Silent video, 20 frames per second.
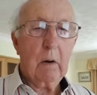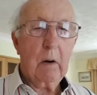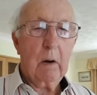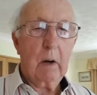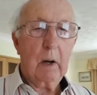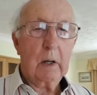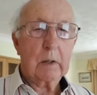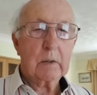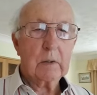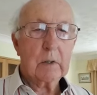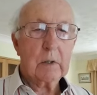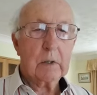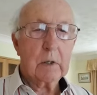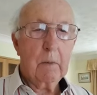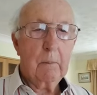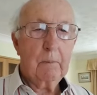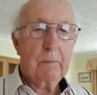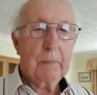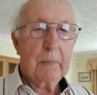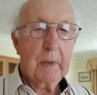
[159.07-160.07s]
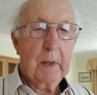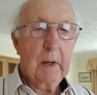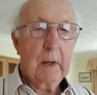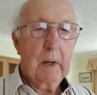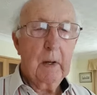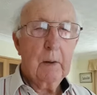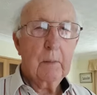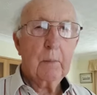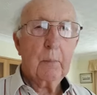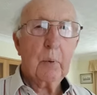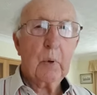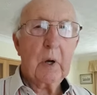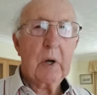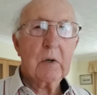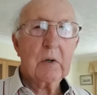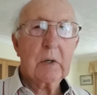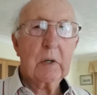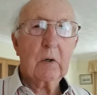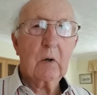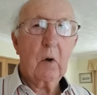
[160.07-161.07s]
hearts,
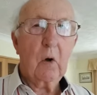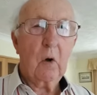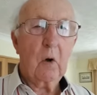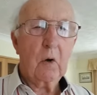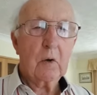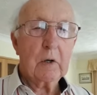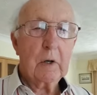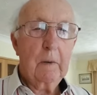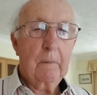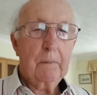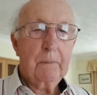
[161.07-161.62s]
praising God